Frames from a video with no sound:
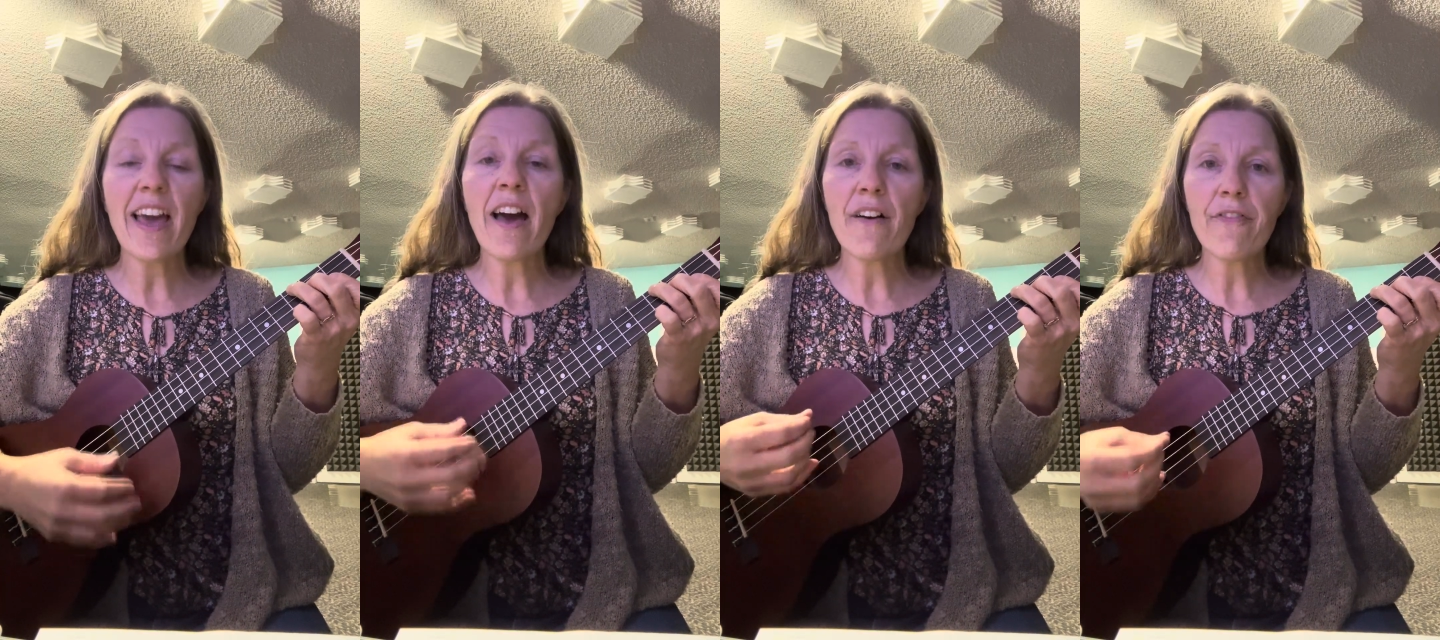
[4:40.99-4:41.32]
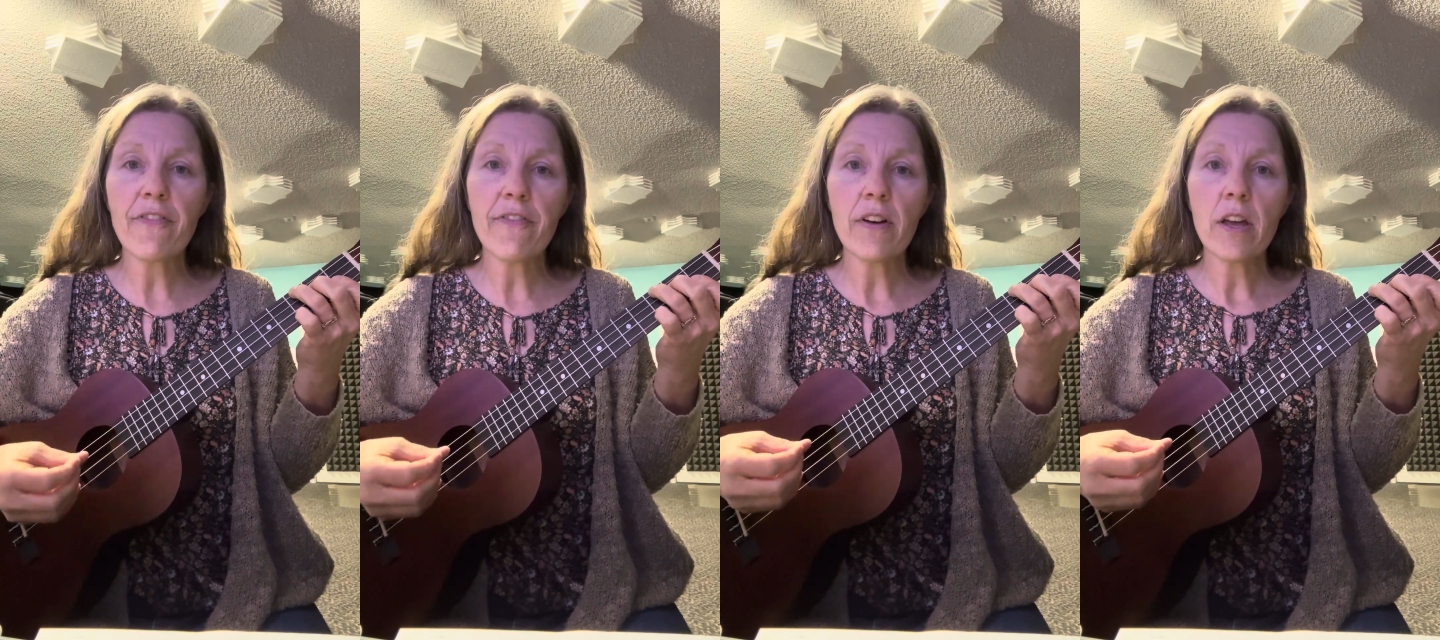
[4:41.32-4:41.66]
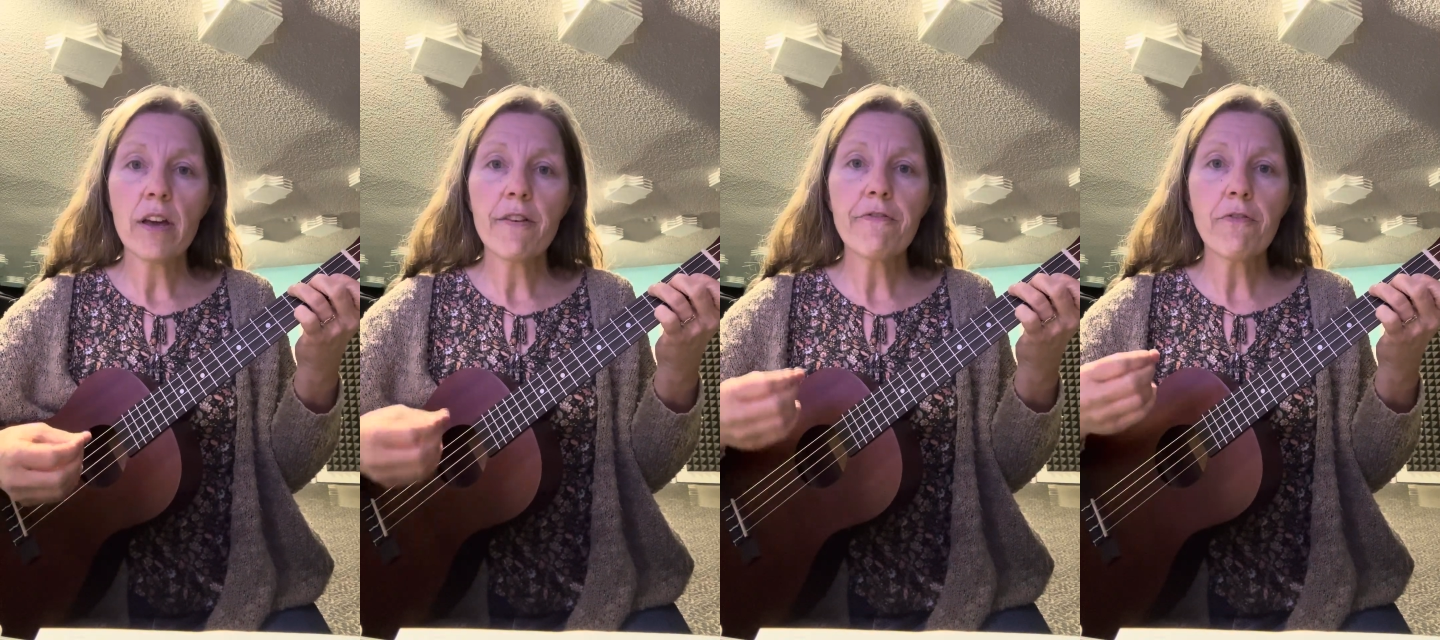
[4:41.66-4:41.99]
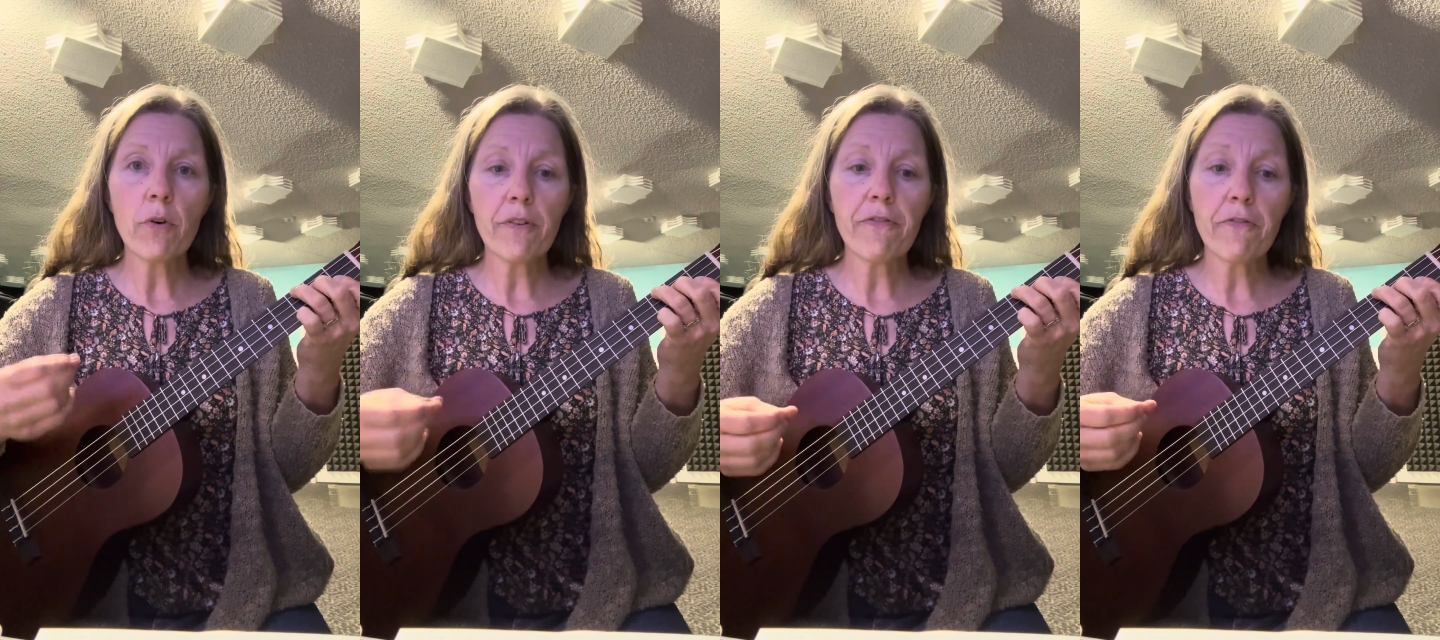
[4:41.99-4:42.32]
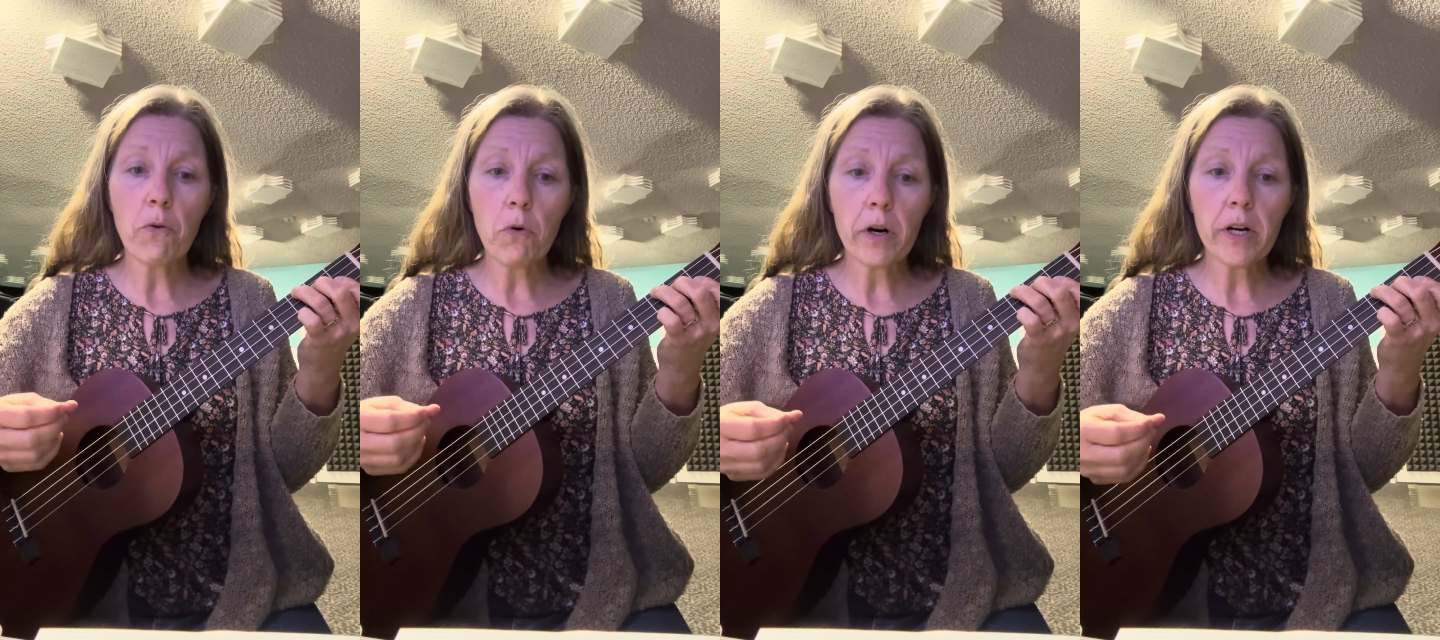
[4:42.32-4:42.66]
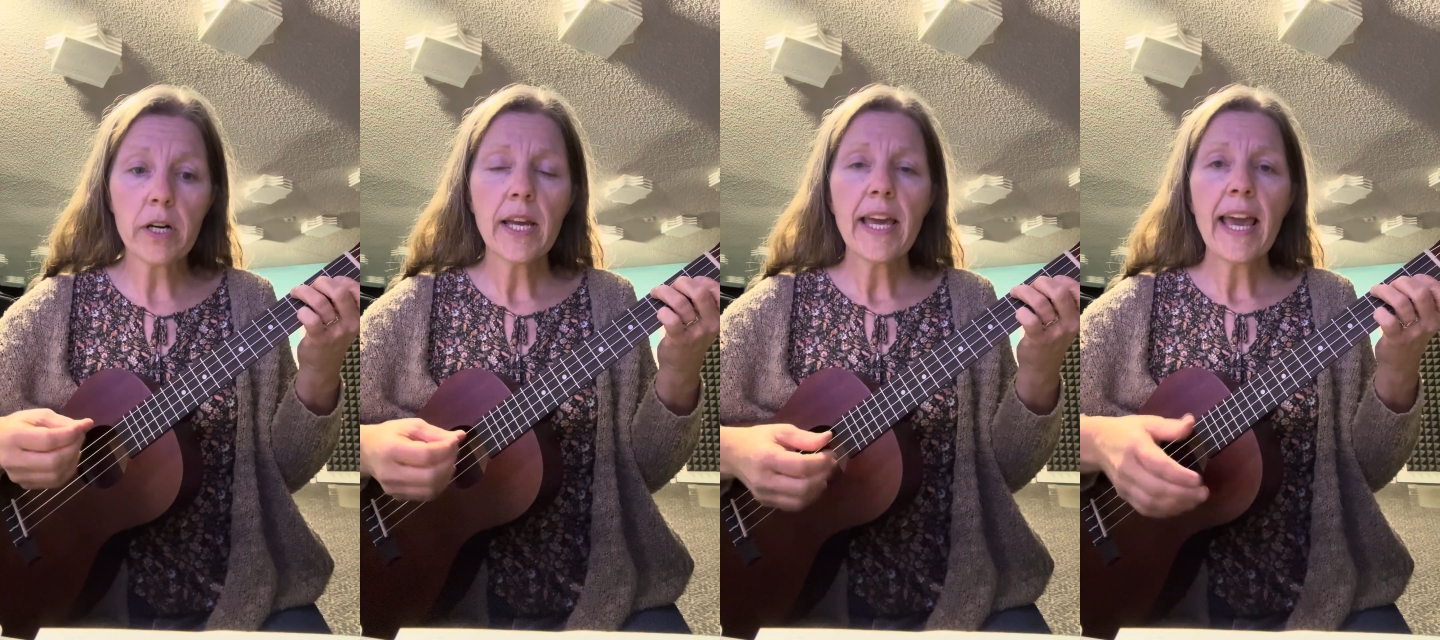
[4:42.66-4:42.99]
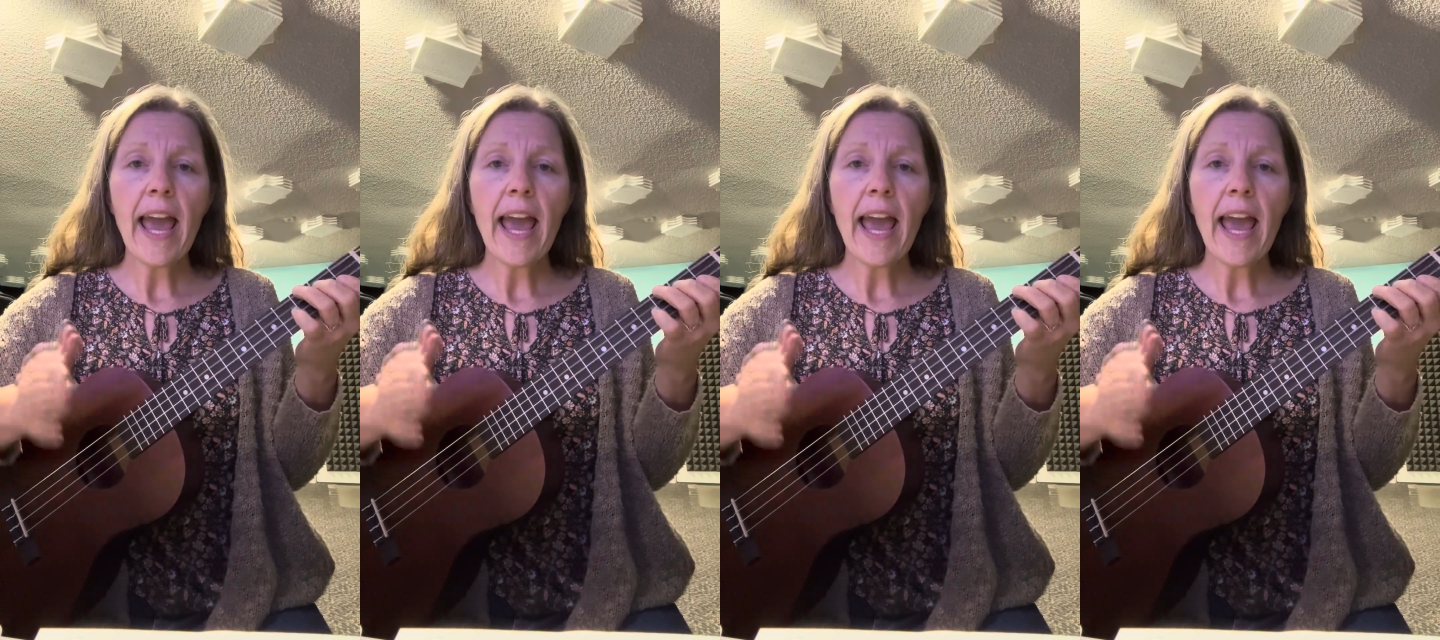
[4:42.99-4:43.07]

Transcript: F4/4,